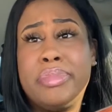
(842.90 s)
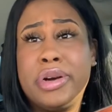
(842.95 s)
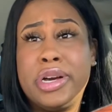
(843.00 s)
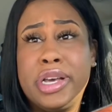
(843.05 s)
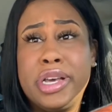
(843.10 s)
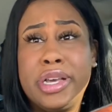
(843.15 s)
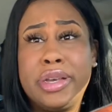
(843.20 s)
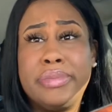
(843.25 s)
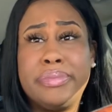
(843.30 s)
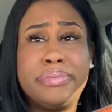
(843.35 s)

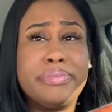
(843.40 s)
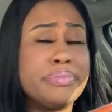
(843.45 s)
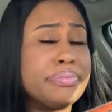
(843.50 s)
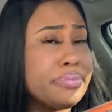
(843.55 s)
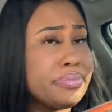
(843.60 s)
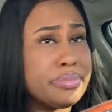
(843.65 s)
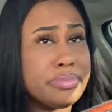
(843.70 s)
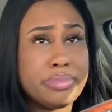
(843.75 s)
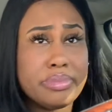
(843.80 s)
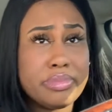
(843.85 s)
but
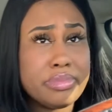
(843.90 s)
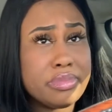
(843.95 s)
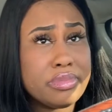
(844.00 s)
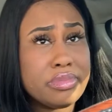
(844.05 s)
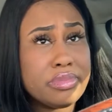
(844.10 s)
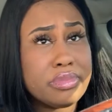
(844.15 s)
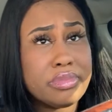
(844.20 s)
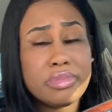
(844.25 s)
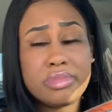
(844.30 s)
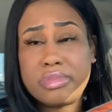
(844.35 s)

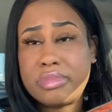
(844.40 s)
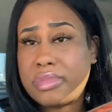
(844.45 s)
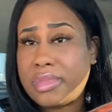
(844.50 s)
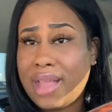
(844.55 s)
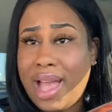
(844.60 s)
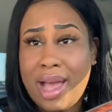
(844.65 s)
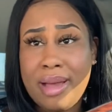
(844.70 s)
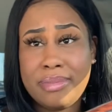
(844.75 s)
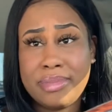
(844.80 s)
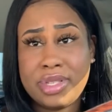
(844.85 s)

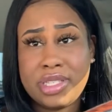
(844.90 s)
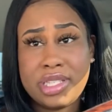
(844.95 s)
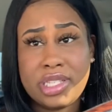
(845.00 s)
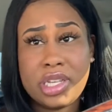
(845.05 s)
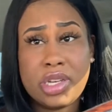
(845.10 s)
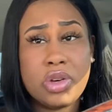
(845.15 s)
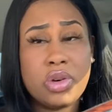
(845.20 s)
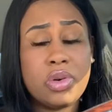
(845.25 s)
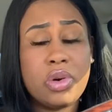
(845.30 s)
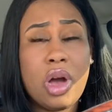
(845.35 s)
I'm
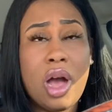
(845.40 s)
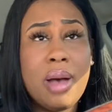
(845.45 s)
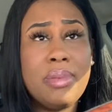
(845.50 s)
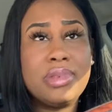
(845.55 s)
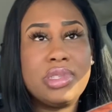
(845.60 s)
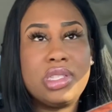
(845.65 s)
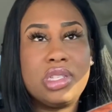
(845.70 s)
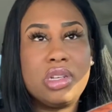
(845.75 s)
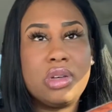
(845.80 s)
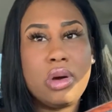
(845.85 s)

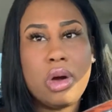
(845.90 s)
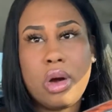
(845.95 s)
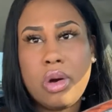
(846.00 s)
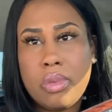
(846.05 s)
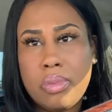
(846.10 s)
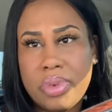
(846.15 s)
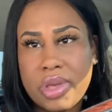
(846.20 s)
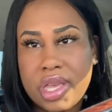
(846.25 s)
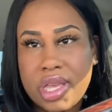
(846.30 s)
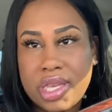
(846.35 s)
still
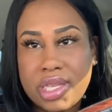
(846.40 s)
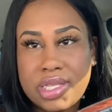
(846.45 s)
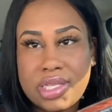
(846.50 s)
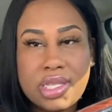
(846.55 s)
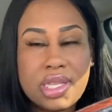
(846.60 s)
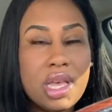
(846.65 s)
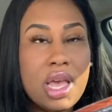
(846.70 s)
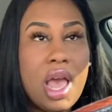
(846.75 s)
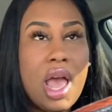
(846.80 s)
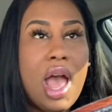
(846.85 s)

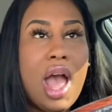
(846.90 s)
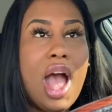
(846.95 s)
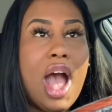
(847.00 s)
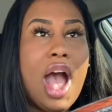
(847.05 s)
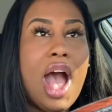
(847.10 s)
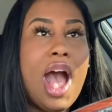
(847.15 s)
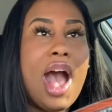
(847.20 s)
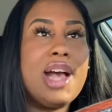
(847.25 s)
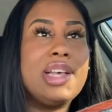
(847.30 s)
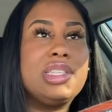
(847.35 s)
obese.
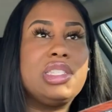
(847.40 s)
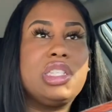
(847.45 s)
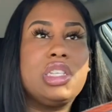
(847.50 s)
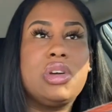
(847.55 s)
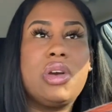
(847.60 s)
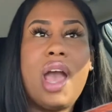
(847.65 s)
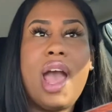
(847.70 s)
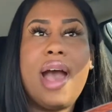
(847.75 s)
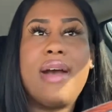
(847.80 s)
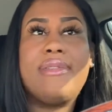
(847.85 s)
I
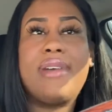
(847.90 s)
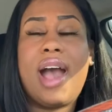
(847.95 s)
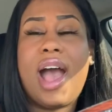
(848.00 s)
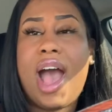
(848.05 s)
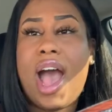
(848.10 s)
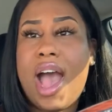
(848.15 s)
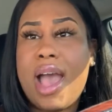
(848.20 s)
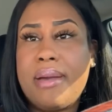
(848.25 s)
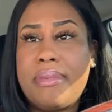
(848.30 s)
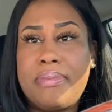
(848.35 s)
still have a
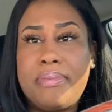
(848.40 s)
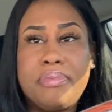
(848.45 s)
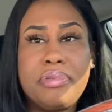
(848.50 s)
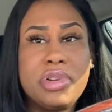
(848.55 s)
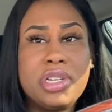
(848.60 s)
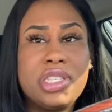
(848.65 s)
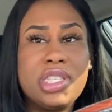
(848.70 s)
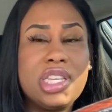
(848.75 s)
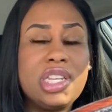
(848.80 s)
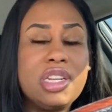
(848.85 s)
high
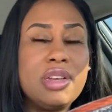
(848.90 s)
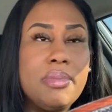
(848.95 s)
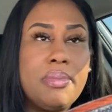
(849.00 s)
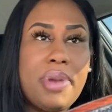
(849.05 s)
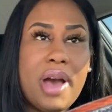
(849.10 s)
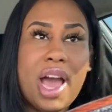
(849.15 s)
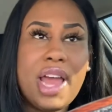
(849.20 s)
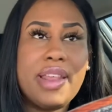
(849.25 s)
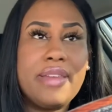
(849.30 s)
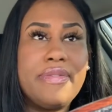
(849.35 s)
percent of
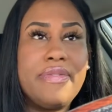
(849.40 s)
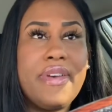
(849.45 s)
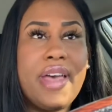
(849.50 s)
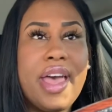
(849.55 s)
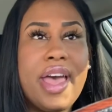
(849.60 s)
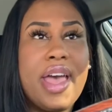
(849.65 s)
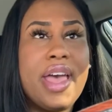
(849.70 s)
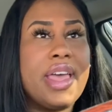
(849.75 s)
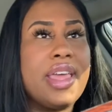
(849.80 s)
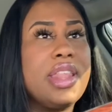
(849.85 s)
body
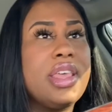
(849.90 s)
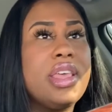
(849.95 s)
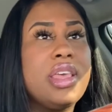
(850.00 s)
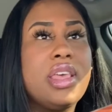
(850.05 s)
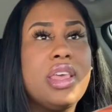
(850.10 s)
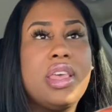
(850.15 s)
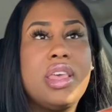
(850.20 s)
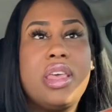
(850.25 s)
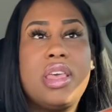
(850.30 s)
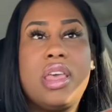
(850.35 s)
fat.
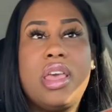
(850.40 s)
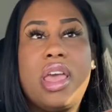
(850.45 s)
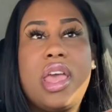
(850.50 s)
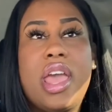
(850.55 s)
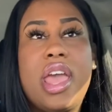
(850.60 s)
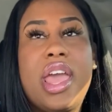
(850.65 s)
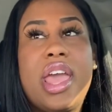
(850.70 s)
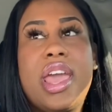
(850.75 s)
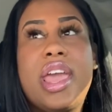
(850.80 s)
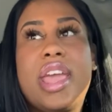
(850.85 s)

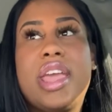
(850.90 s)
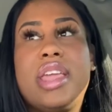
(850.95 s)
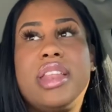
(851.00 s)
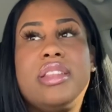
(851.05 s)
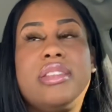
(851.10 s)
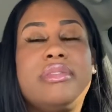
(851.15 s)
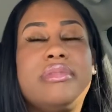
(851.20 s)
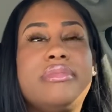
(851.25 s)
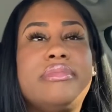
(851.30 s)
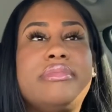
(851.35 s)

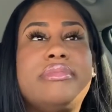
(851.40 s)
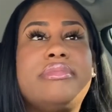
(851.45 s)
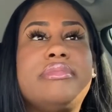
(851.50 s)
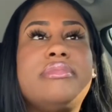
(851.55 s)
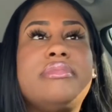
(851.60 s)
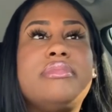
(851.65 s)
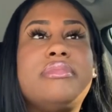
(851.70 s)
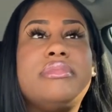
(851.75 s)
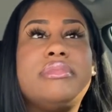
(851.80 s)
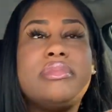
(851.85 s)

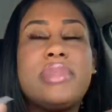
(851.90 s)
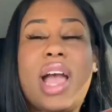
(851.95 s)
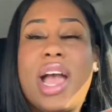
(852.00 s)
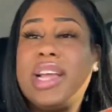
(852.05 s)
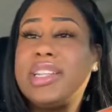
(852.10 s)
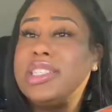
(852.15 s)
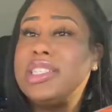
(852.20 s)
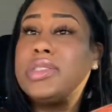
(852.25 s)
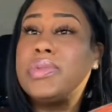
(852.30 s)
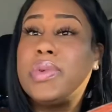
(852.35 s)
And
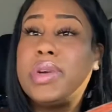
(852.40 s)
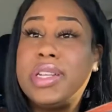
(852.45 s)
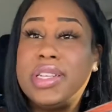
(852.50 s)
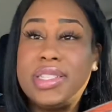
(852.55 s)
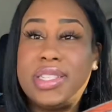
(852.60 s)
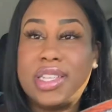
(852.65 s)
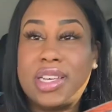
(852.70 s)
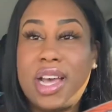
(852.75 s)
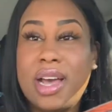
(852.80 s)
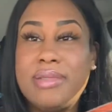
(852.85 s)
I just wanted
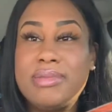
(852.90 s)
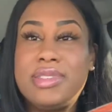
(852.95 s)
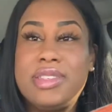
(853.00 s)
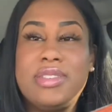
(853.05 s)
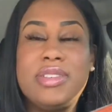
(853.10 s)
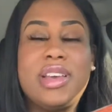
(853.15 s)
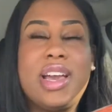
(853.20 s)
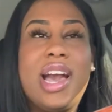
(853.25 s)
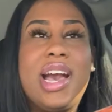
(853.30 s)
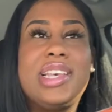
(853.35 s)
to come to
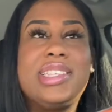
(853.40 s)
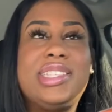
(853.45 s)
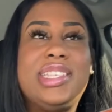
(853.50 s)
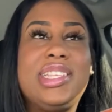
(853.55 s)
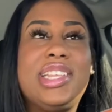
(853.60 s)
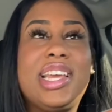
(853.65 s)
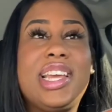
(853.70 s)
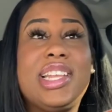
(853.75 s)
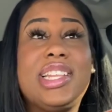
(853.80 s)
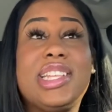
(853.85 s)
you guys
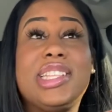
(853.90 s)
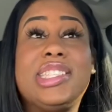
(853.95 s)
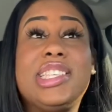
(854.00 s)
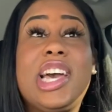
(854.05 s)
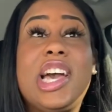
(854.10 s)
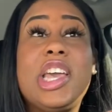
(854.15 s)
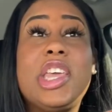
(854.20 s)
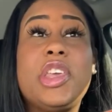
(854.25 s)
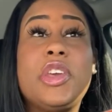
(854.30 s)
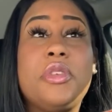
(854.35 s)
today to
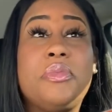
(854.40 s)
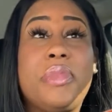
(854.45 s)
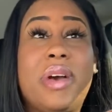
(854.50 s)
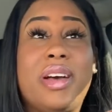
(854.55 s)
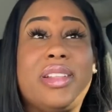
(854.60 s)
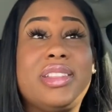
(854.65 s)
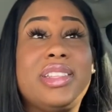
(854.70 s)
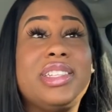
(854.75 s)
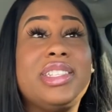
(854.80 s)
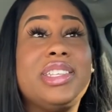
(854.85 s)
tell you
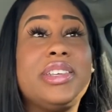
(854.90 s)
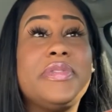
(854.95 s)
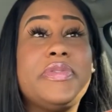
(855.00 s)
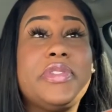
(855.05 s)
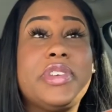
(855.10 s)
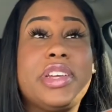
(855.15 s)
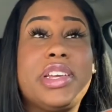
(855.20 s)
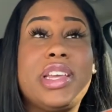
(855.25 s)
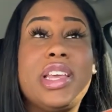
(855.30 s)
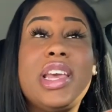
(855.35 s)
about the
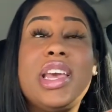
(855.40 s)
different